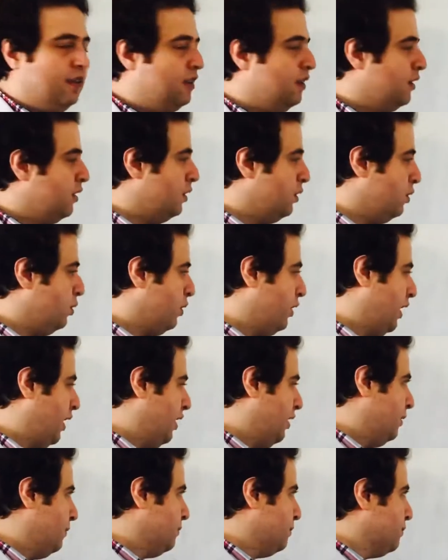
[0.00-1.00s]
Okay.
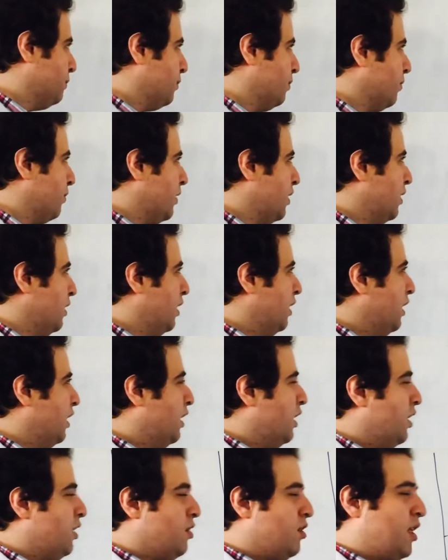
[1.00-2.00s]

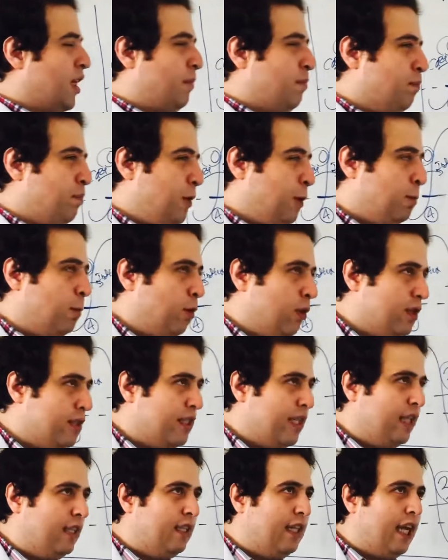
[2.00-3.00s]
Some people
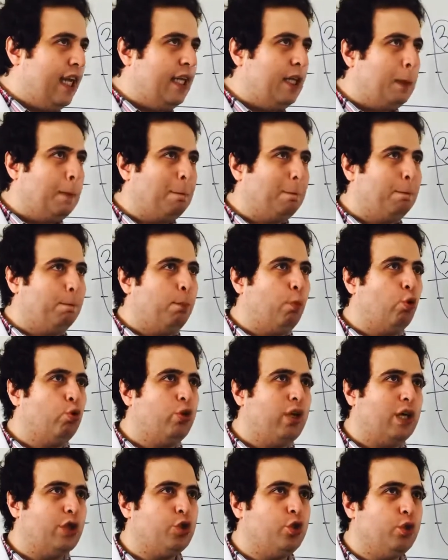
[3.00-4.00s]
say that
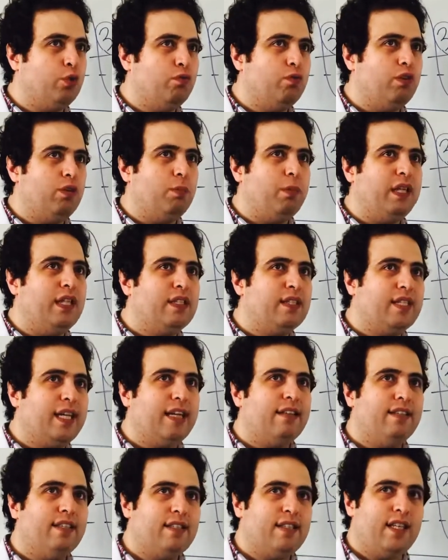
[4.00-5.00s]
potassium will be inside
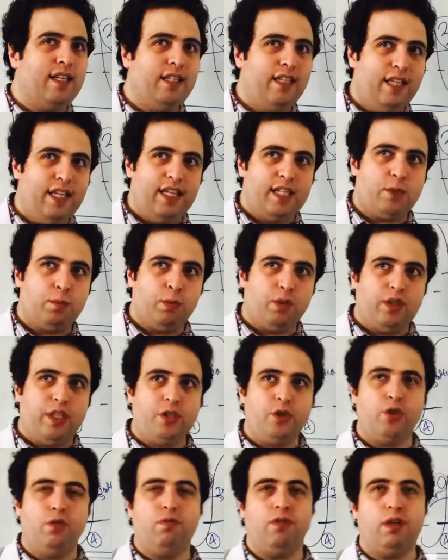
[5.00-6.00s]
the cell. Yes,
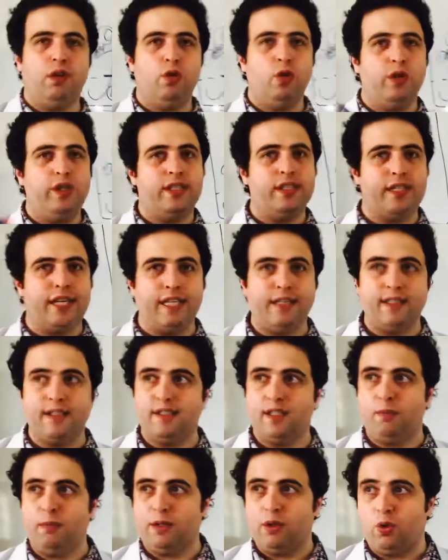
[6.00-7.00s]
potassium will go inside the cell,
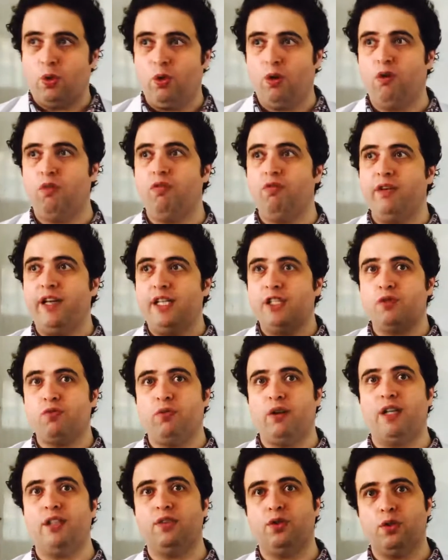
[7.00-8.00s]
but always
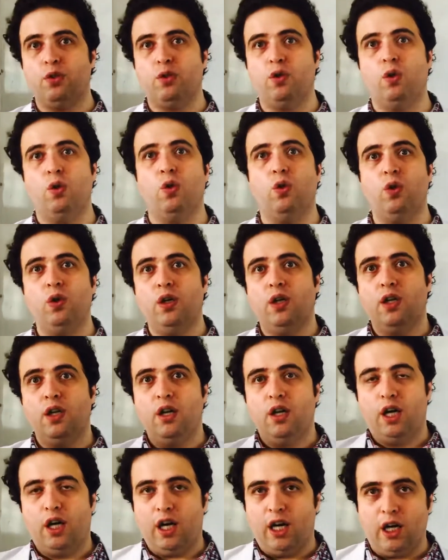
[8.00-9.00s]
want to go
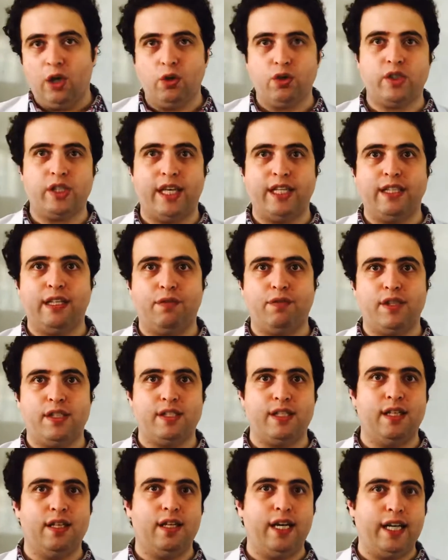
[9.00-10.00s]
outside of the cell,
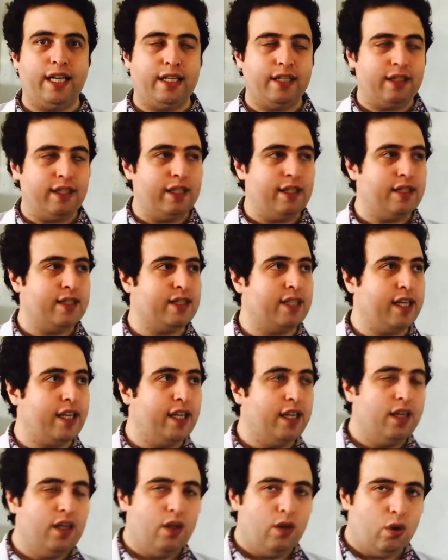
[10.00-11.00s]
like there is a
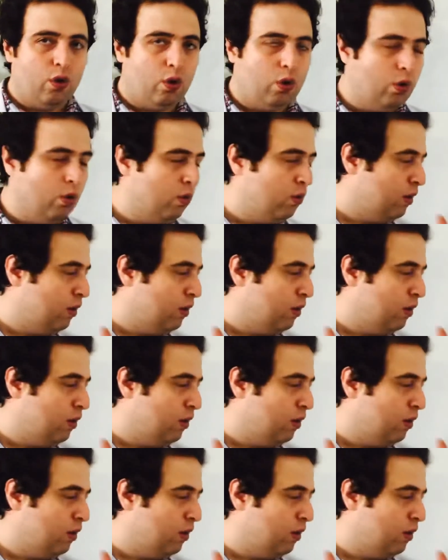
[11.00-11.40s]
hole.